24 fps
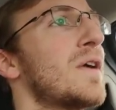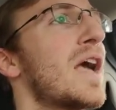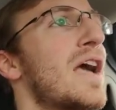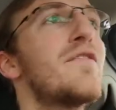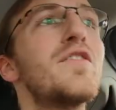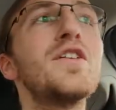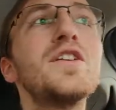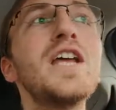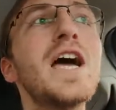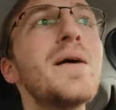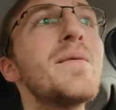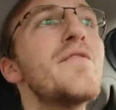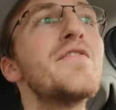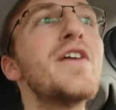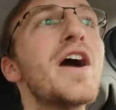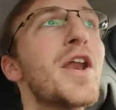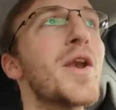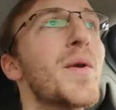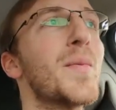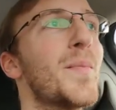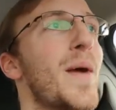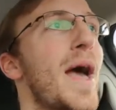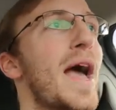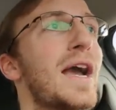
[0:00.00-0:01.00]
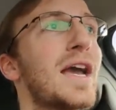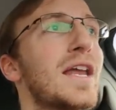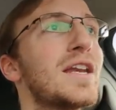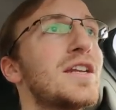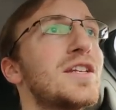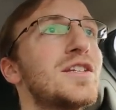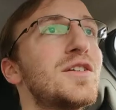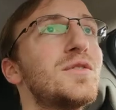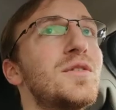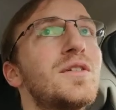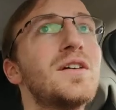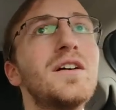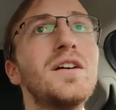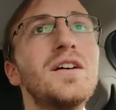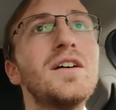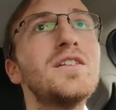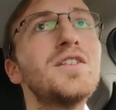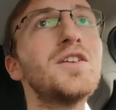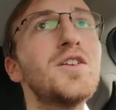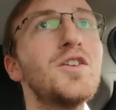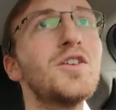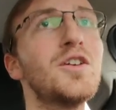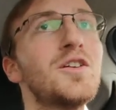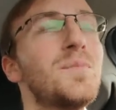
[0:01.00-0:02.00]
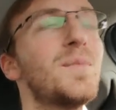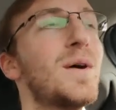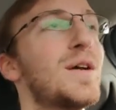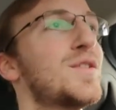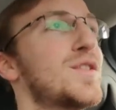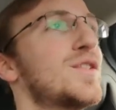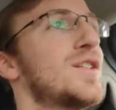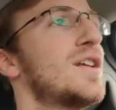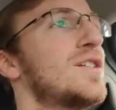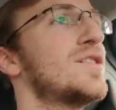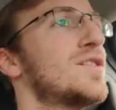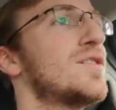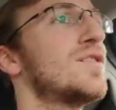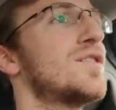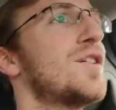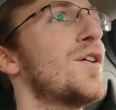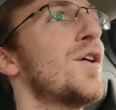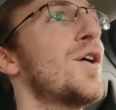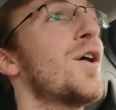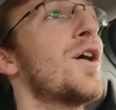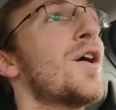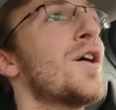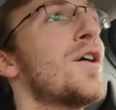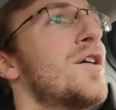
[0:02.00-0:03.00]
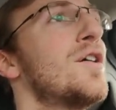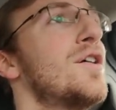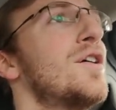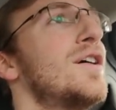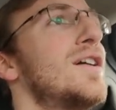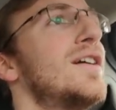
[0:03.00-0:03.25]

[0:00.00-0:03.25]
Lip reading: Every time I've gotten back into an internal combustion engine car,